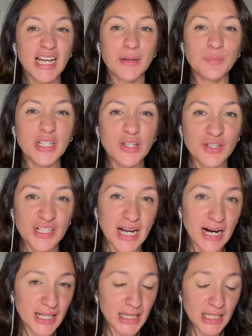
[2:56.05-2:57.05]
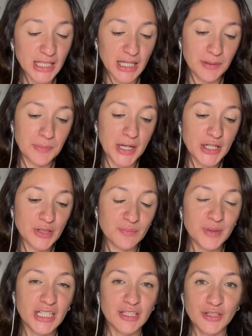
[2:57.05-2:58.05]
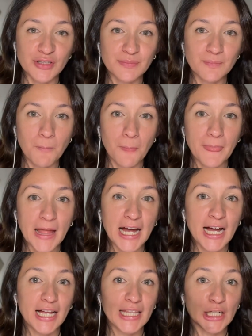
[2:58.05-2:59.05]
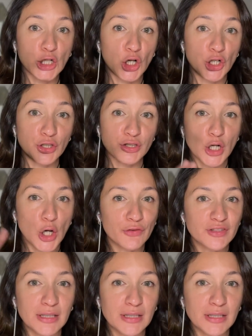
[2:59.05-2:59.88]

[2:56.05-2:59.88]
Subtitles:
because I think, in my opinion, the color of the